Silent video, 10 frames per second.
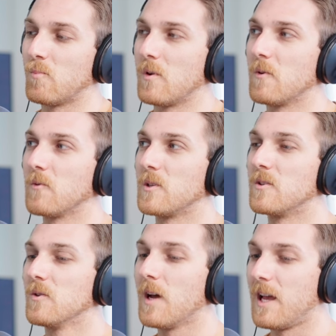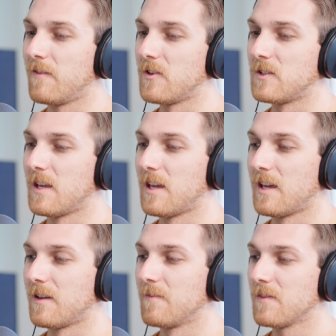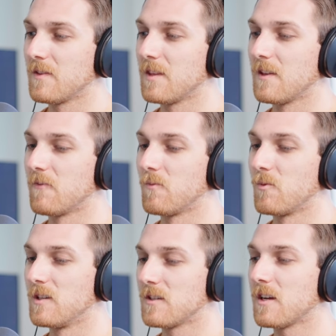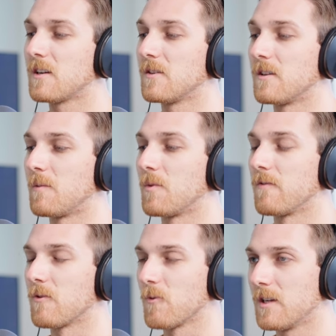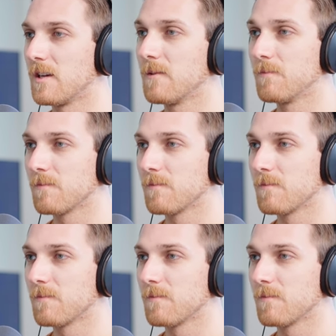But what we do have is a, if we decide on the number of three